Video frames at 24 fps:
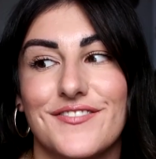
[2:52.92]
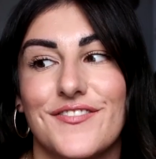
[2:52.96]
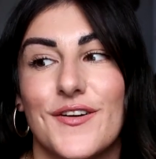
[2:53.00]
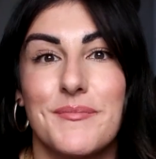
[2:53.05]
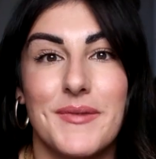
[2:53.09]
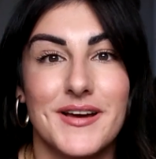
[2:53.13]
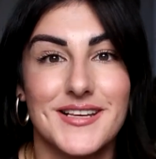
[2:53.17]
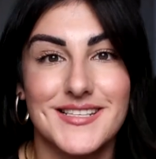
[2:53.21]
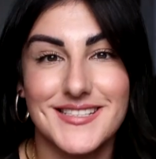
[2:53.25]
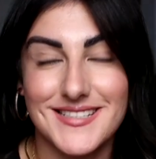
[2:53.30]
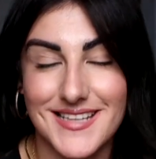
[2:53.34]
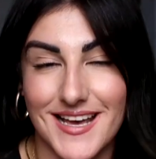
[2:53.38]
for
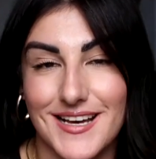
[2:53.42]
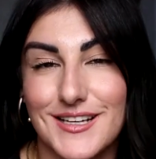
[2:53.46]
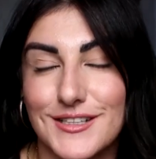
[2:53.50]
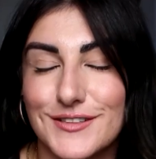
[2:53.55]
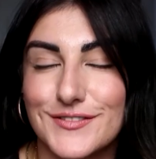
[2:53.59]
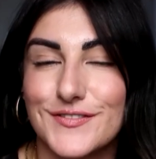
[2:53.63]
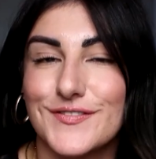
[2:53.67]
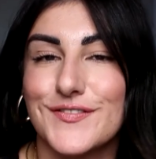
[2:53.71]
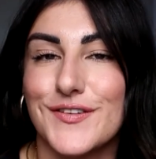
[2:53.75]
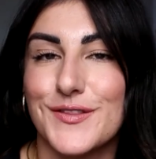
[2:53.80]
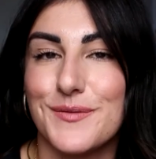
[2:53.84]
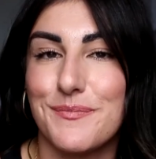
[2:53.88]

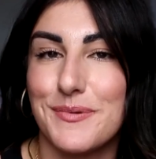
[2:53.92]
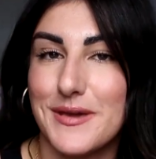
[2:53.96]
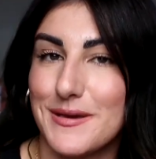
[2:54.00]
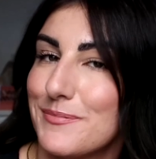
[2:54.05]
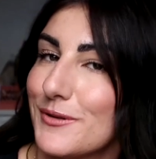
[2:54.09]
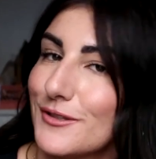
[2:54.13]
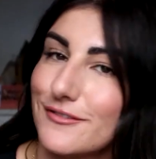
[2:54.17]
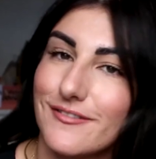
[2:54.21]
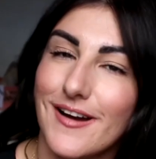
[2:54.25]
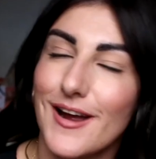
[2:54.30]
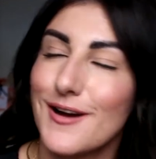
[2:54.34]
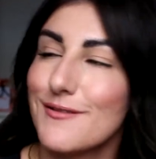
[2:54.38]
myself and for the
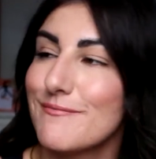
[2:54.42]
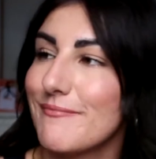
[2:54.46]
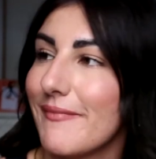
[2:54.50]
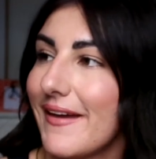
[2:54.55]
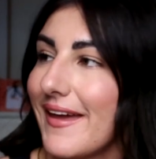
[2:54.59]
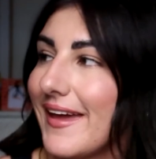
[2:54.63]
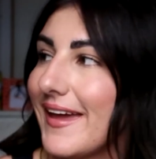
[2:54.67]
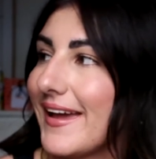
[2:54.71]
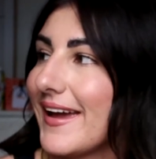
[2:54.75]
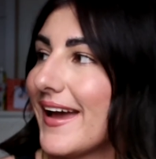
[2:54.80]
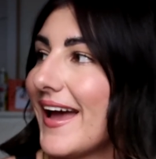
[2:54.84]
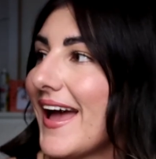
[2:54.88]
people around
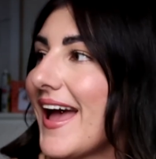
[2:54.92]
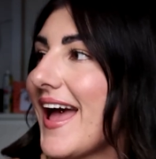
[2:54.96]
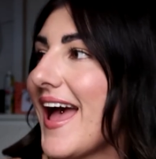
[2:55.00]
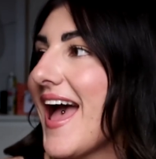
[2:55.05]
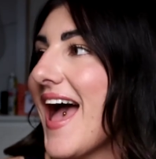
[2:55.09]
me,